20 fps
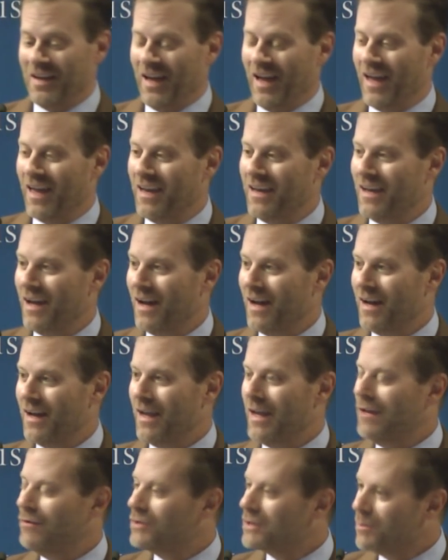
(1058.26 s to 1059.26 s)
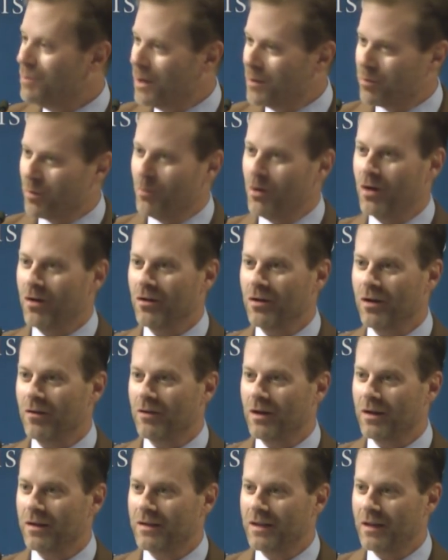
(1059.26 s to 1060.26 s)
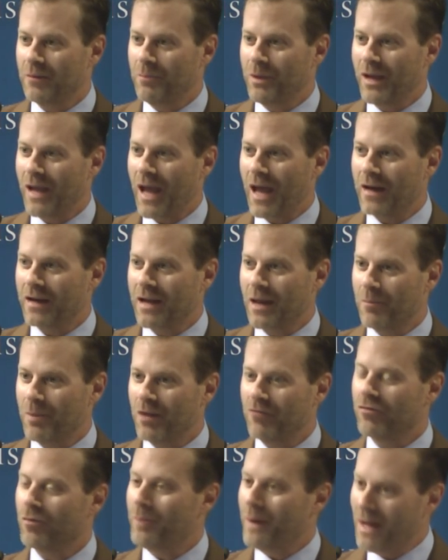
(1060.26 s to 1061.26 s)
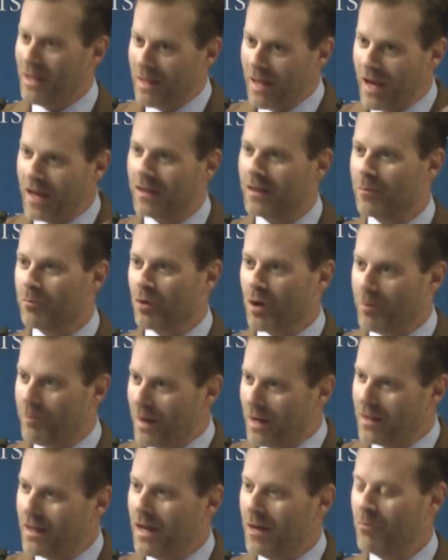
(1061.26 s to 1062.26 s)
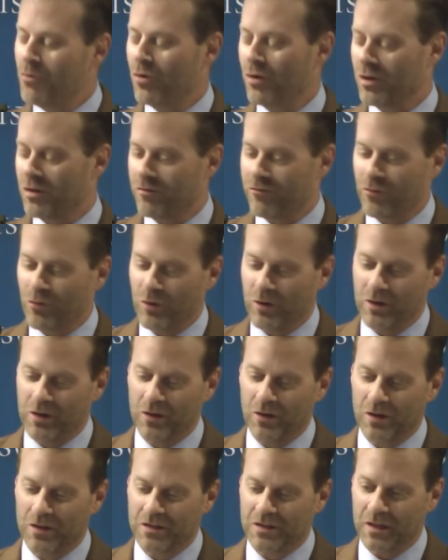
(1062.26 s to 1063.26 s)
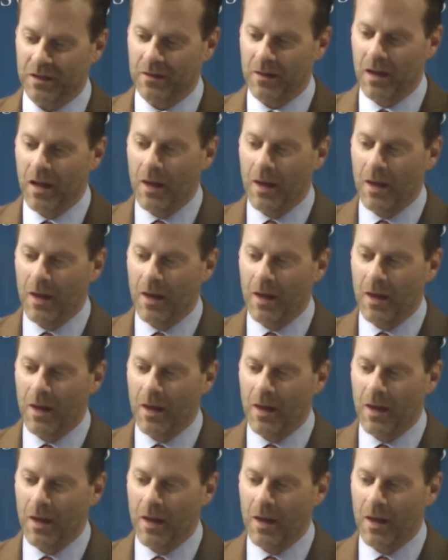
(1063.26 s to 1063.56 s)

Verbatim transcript: And uh, he was a big promoter, of, uh, did a big ad campaign for ballet that brought ballet more to the fore in New York City.